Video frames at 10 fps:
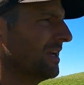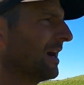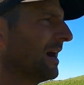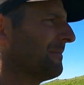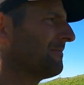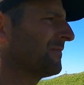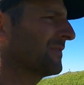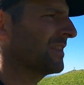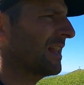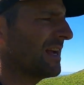
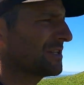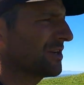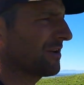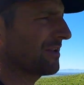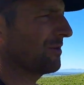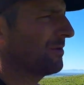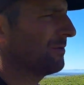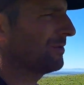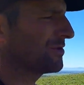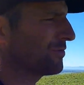Last year I think we
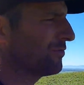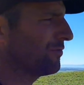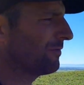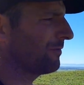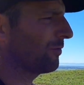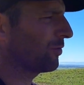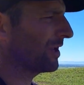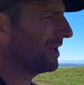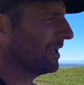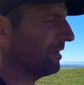were
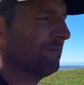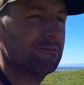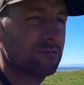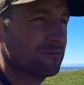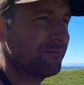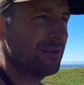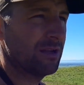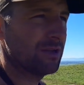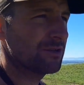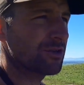
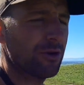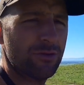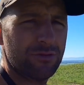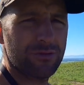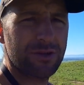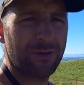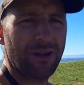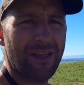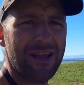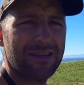242, something
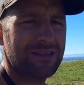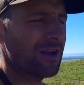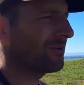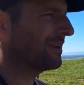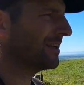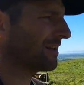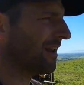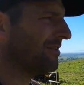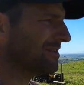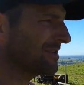like that, so getting
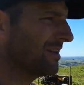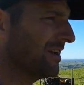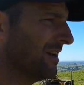close.